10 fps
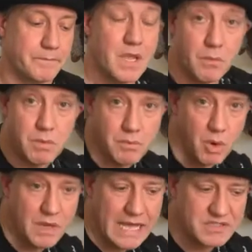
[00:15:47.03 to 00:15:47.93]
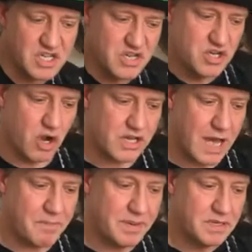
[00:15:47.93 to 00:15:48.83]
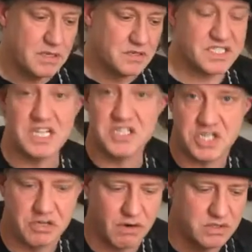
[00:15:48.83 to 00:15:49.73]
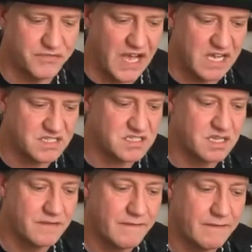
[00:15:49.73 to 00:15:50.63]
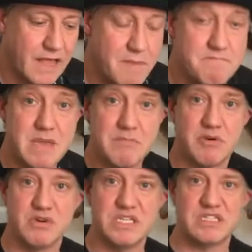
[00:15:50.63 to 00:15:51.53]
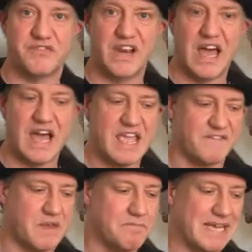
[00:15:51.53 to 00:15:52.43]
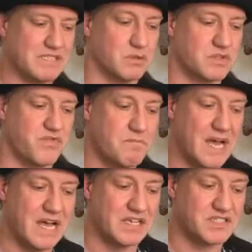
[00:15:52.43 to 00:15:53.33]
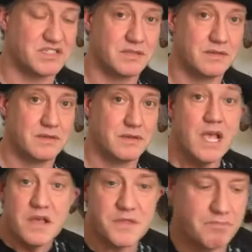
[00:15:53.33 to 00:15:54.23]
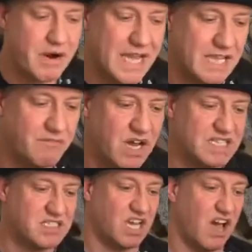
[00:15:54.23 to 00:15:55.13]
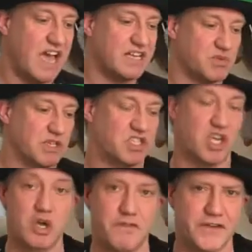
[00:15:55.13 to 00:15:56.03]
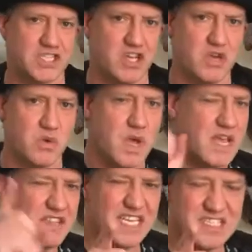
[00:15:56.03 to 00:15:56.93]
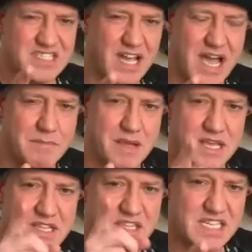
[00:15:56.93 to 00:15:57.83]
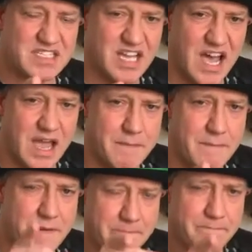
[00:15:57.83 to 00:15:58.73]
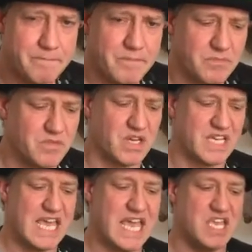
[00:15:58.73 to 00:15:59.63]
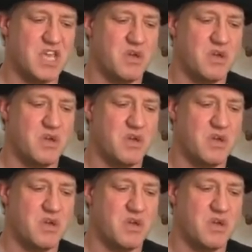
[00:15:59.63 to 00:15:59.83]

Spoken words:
We walk out and knock up, the tension grows fast, and memories fly of the battles from past. The bragging rights tied as we're 2 for 2. This time, I'm gonna get you.